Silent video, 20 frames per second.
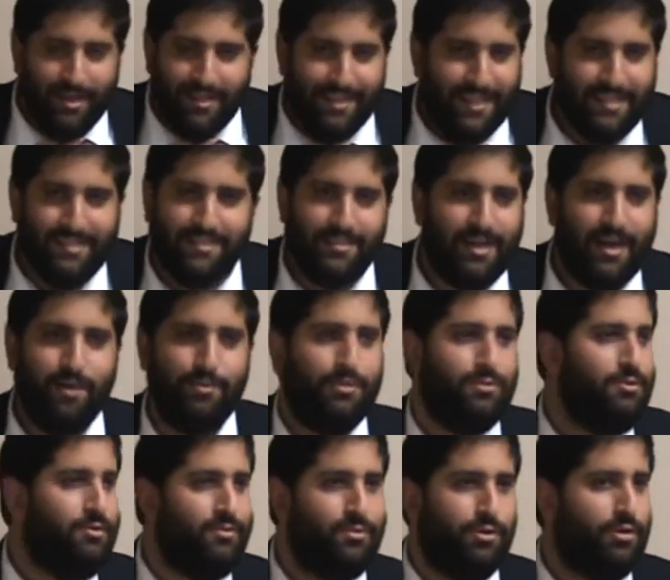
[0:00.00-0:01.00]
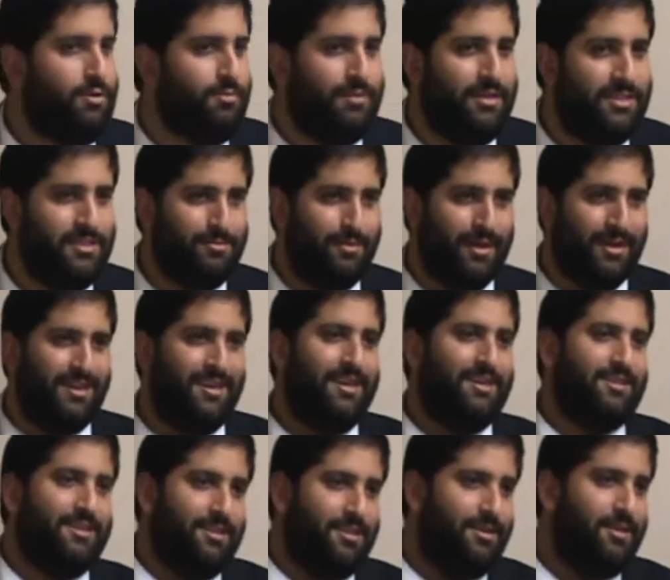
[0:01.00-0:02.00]
That's not what Rav Kook means by
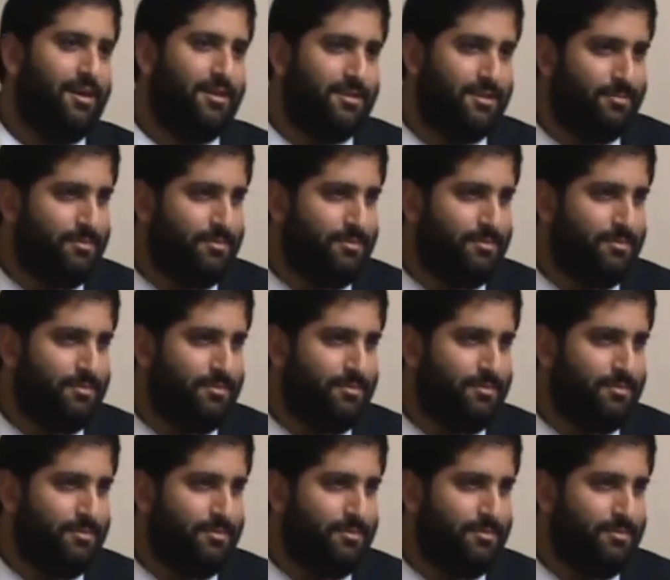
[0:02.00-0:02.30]
connecting the dots.